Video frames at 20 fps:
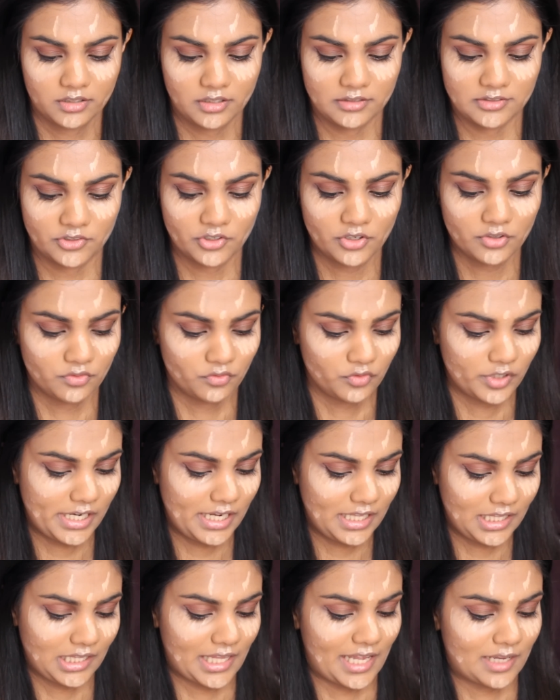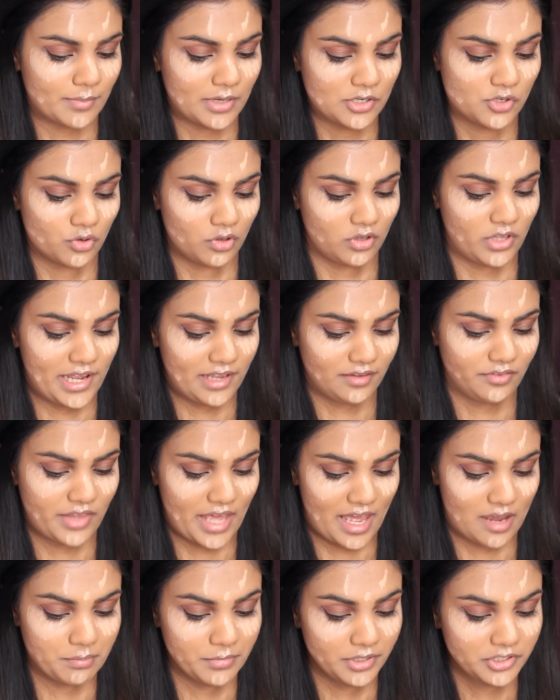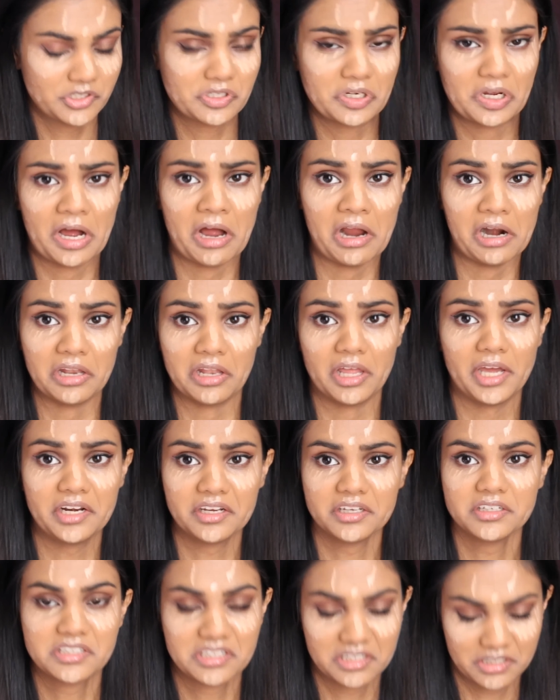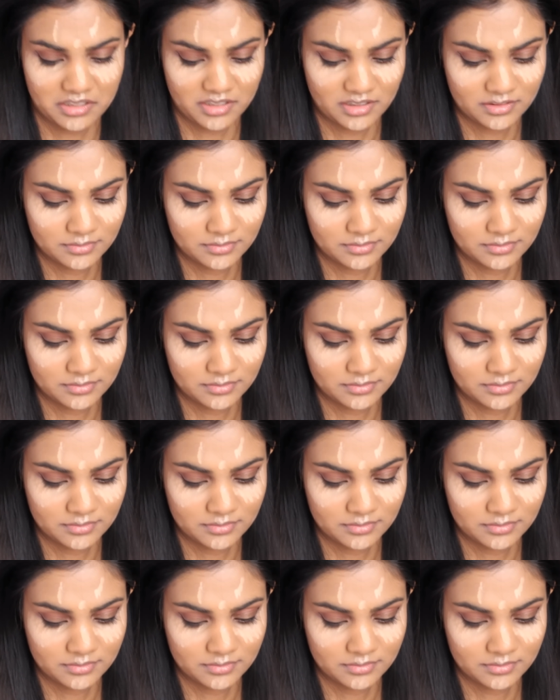Because I don't really like my jawline that much to highlight it.